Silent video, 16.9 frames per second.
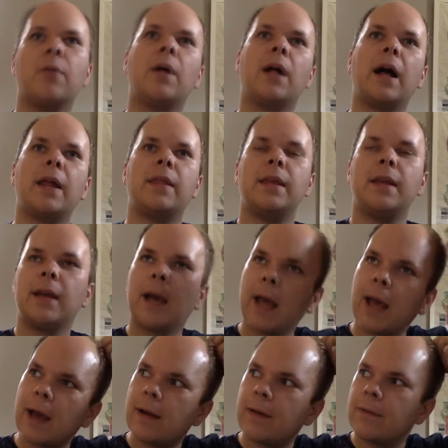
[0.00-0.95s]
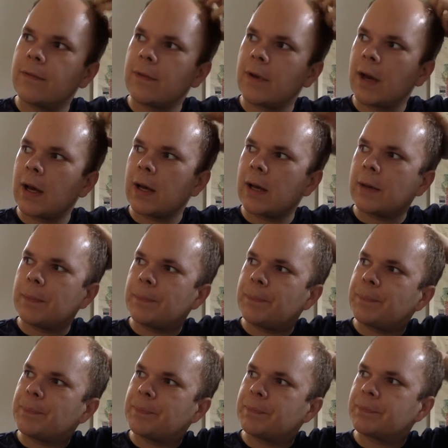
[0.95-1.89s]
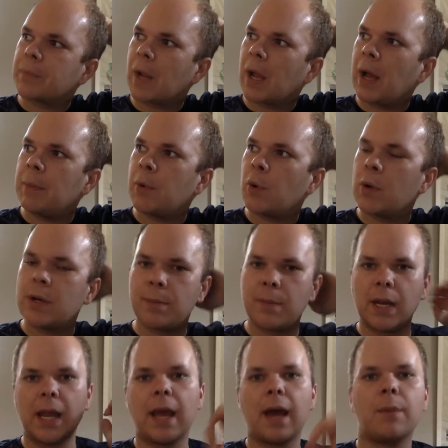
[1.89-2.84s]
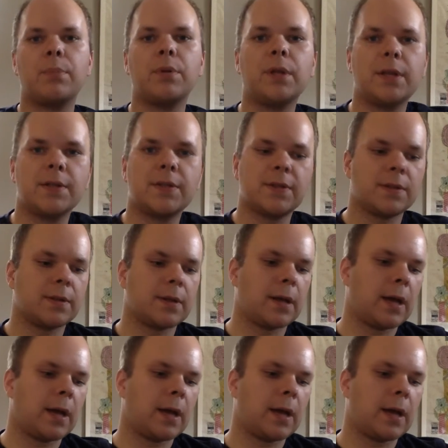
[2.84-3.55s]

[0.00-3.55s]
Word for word: well, I think I have um, I'm going to Minneapolis.